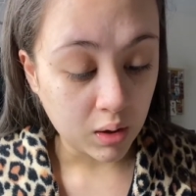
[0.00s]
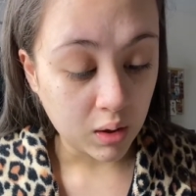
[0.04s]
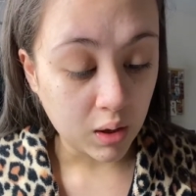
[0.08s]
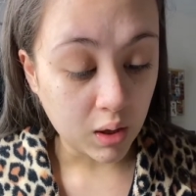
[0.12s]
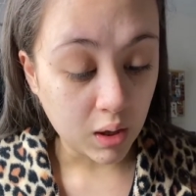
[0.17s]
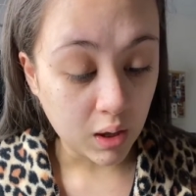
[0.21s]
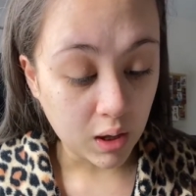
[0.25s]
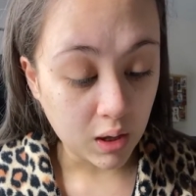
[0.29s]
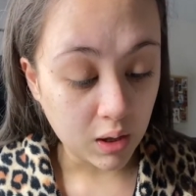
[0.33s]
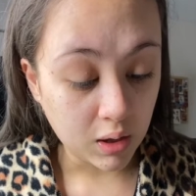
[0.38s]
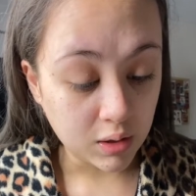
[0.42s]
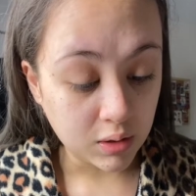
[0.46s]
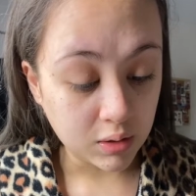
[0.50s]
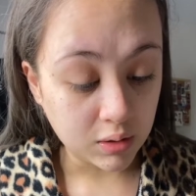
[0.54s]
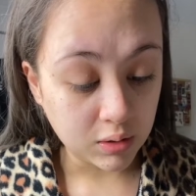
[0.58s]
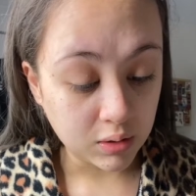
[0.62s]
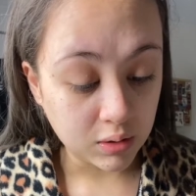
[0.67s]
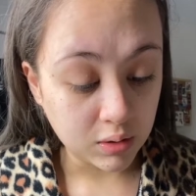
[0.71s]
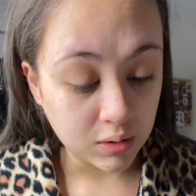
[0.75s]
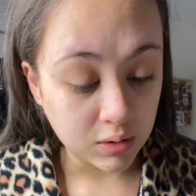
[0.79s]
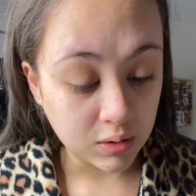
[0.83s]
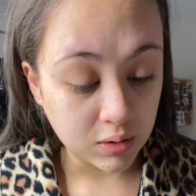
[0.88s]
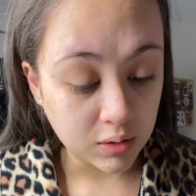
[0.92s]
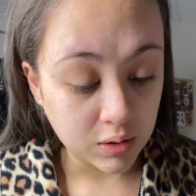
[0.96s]
and
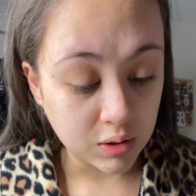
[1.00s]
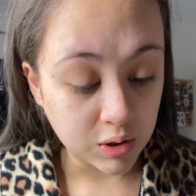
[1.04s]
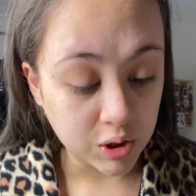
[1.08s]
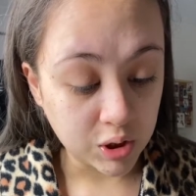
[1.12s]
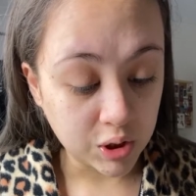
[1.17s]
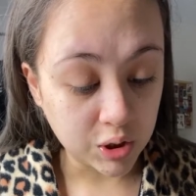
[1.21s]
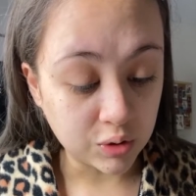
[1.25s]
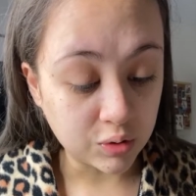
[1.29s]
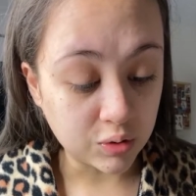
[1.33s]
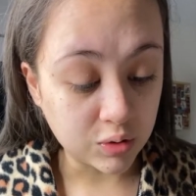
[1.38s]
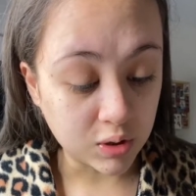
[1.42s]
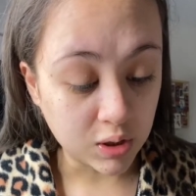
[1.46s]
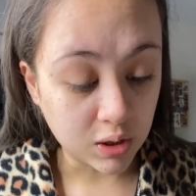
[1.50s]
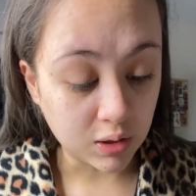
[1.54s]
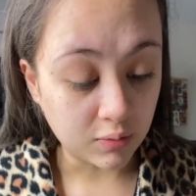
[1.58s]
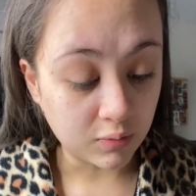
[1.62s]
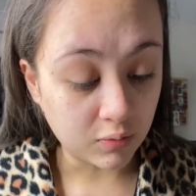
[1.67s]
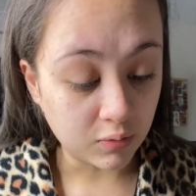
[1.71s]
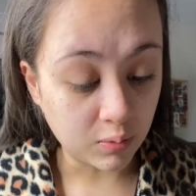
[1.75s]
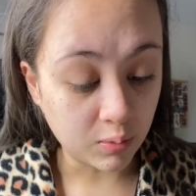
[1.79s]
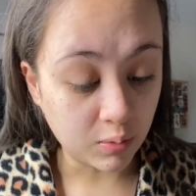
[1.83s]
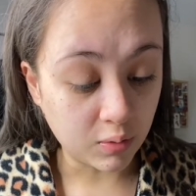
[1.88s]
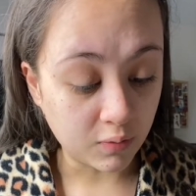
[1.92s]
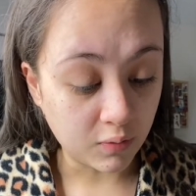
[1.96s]
shield skin
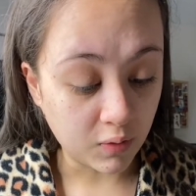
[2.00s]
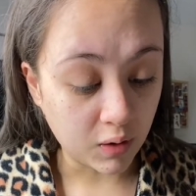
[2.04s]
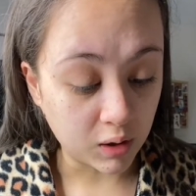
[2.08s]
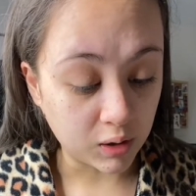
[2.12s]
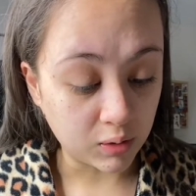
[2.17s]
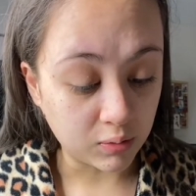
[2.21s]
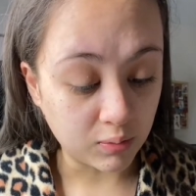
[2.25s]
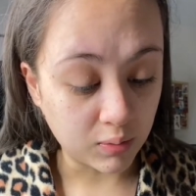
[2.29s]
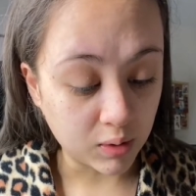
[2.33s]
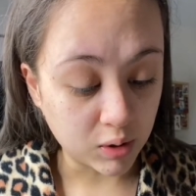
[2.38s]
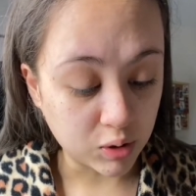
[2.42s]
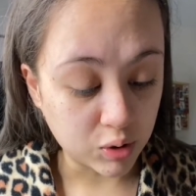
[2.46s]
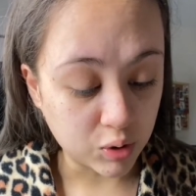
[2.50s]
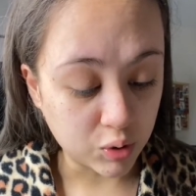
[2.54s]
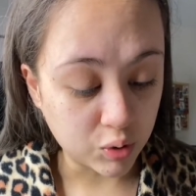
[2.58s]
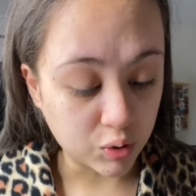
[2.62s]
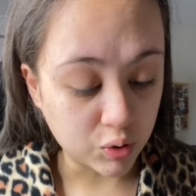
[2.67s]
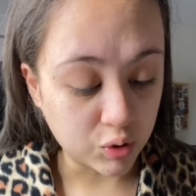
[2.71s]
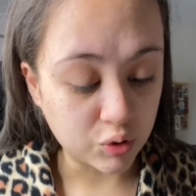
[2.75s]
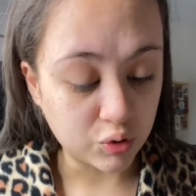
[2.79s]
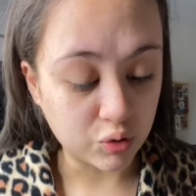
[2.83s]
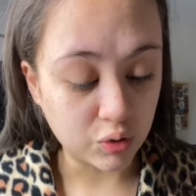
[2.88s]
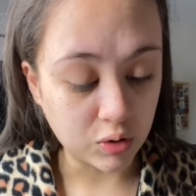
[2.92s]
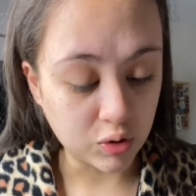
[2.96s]
from environmental
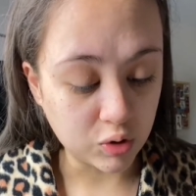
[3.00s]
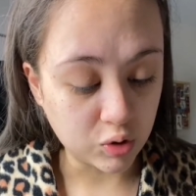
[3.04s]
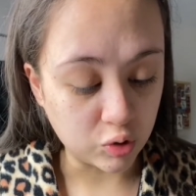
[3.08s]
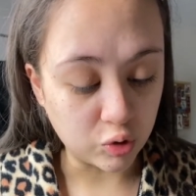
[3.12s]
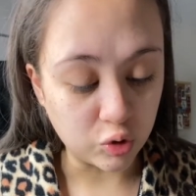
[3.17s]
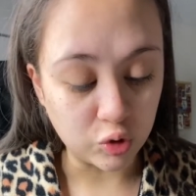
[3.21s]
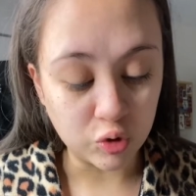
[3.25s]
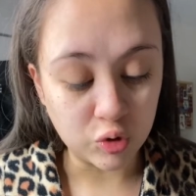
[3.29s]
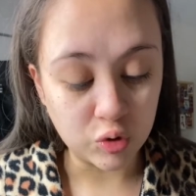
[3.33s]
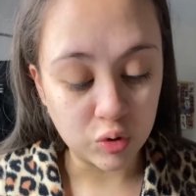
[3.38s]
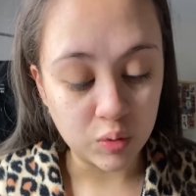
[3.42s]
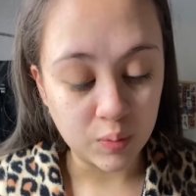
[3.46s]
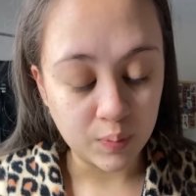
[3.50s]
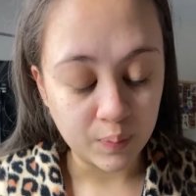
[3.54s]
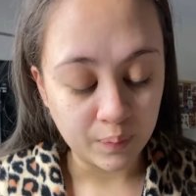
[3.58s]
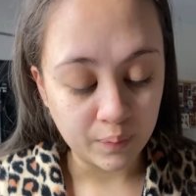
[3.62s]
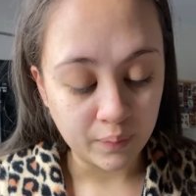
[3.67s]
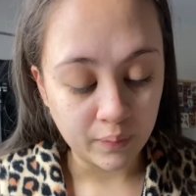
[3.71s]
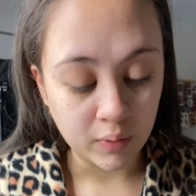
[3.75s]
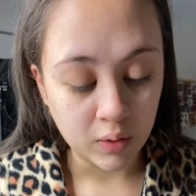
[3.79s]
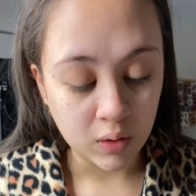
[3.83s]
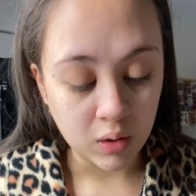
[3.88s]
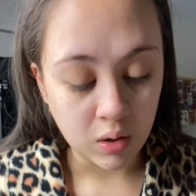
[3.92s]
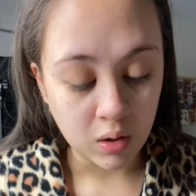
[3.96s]
stressors.
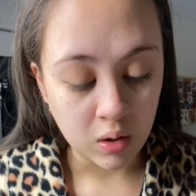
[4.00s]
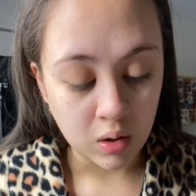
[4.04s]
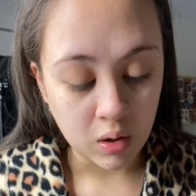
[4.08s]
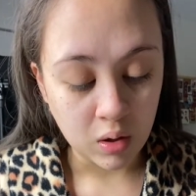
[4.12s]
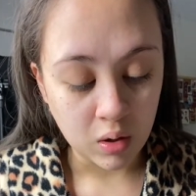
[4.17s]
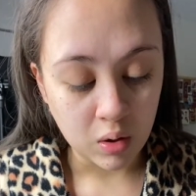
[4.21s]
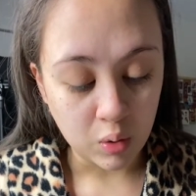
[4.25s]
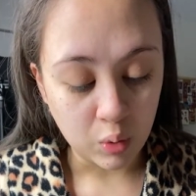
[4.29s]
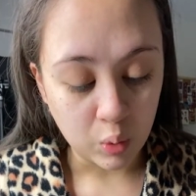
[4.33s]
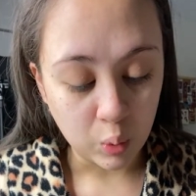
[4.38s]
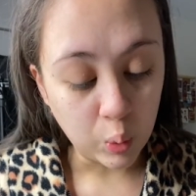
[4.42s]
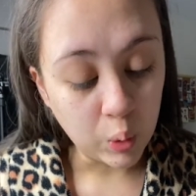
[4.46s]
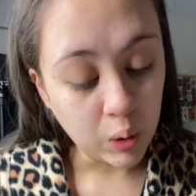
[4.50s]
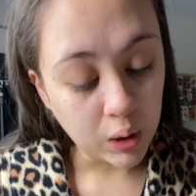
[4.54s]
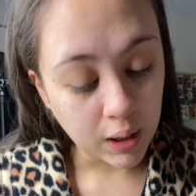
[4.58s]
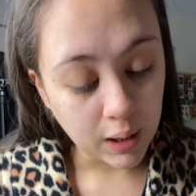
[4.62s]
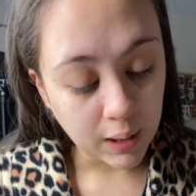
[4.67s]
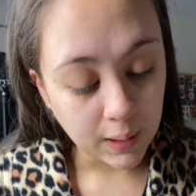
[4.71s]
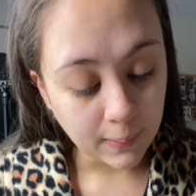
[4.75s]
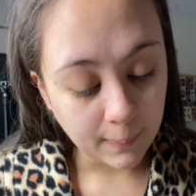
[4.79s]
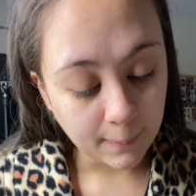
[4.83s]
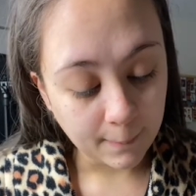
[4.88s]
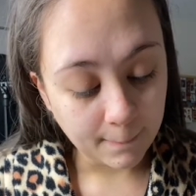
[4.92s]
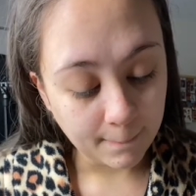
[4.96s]

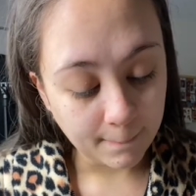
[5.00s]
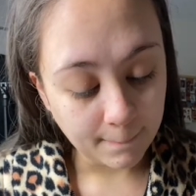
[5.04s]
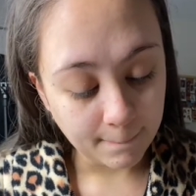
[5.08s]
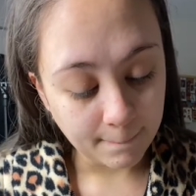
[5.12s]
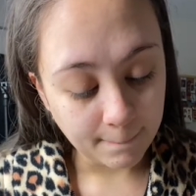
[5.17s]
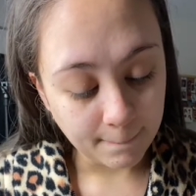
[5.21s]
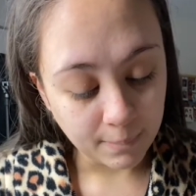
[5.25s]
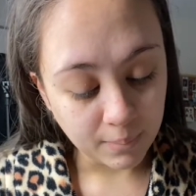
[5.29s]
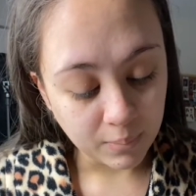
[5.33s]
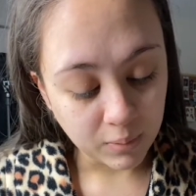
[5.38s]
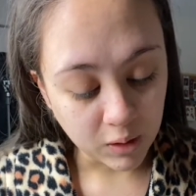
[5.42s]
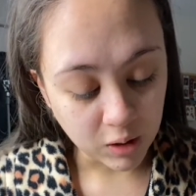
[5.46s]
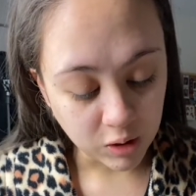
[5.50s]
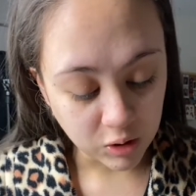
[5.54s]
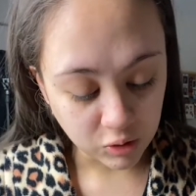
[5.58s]
Okay, that's